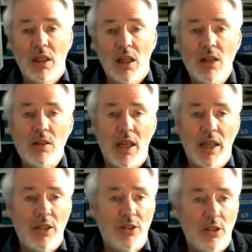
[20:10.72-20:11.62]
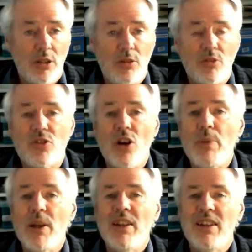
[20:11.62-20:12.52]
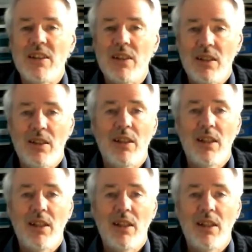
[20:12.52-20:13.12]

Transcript: Okay, so dropping the